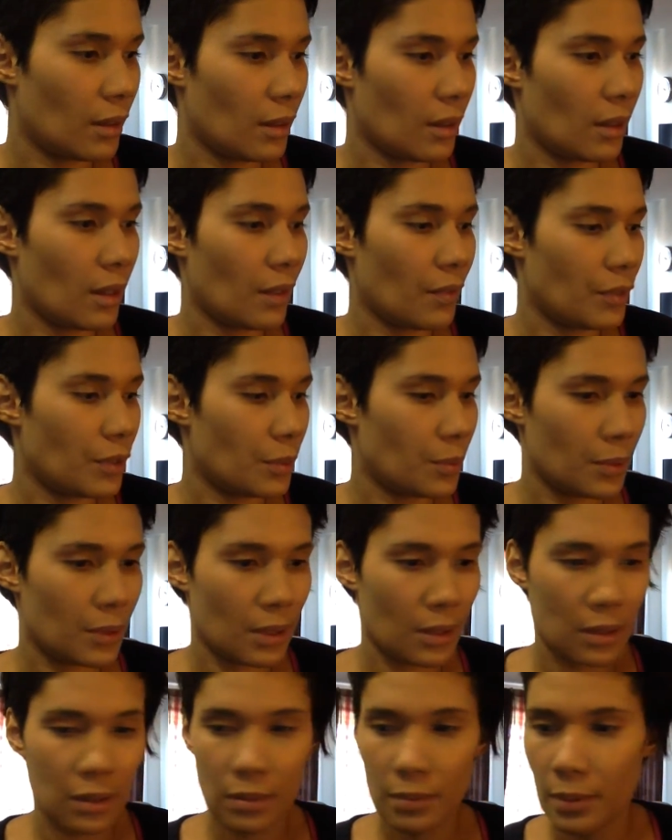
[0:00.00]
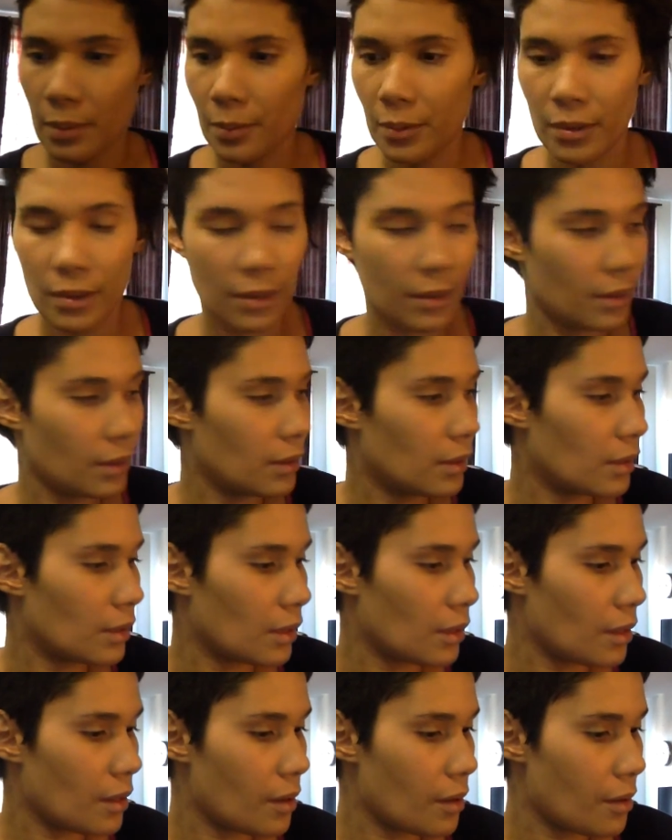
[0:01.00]
I have to put a little bit more.
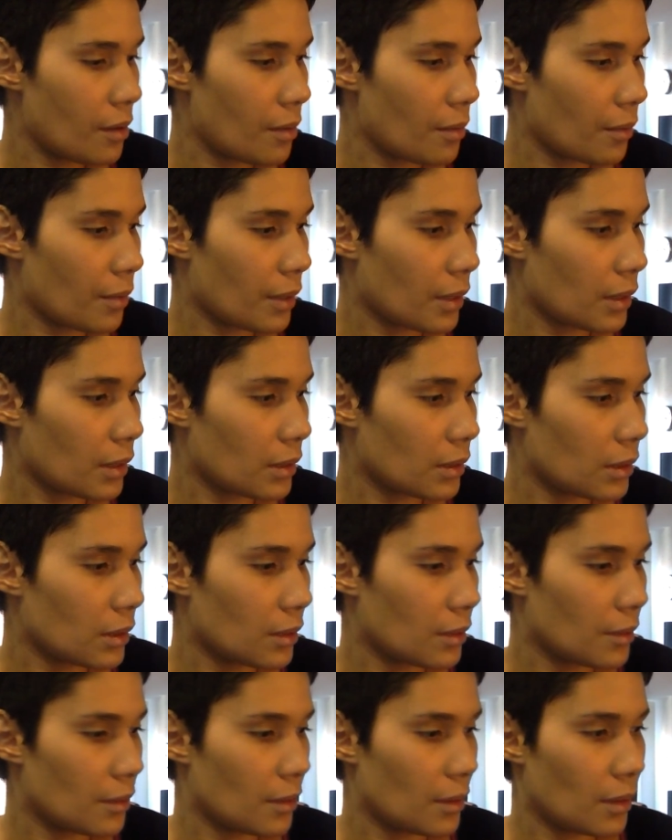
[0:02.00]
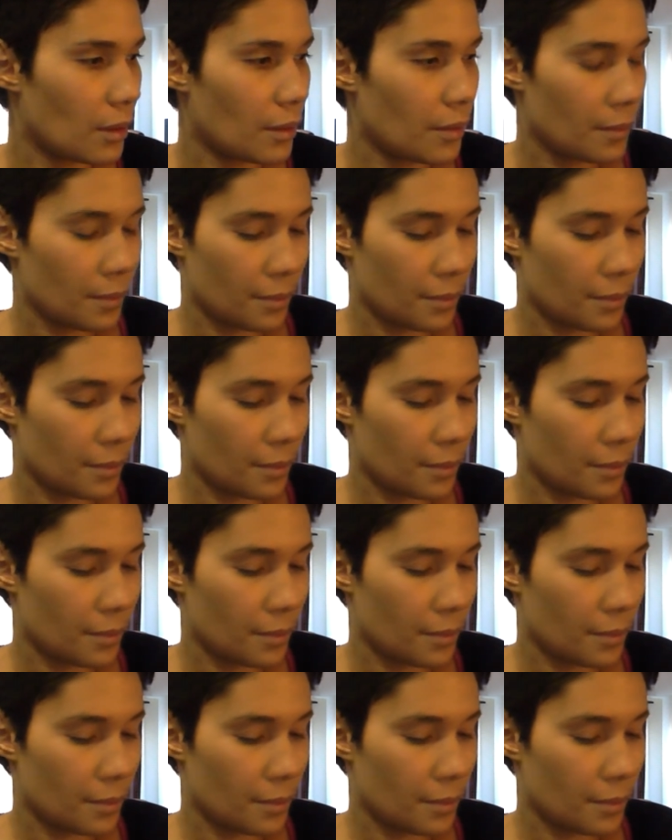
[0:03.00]
Where is it? Here.